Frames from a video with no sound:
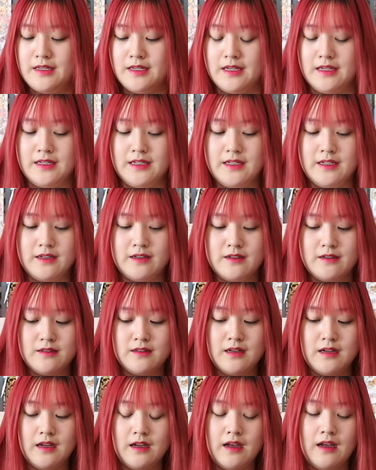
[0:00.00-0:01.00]
in here,
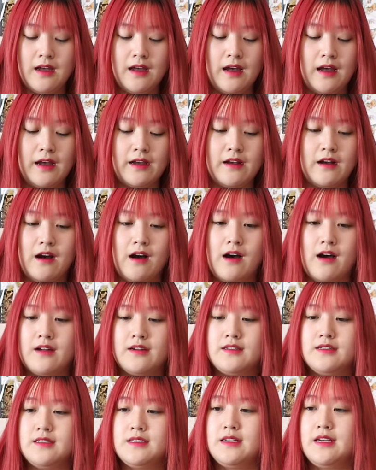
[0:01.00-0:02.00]
I
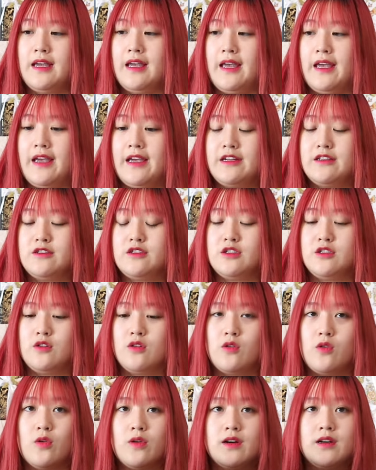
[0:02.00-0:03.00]
got a
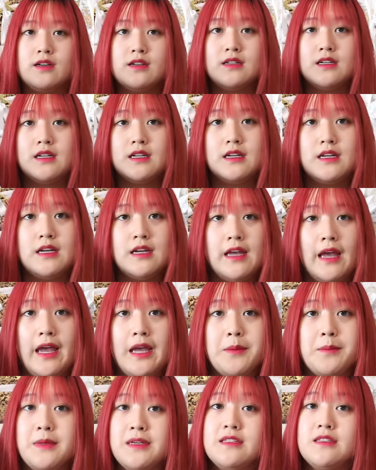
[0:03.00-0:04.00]
Dior,
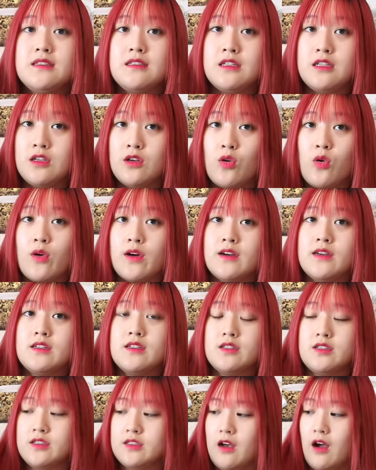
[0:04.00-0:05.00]
a Miss Dior
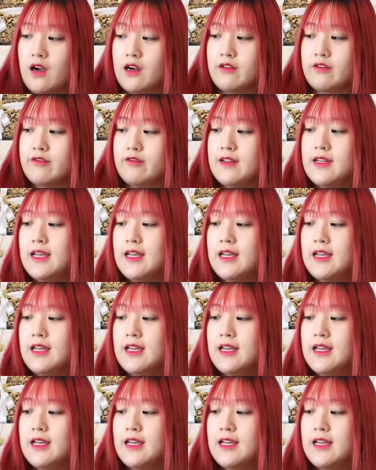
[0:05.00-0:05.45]
scarf.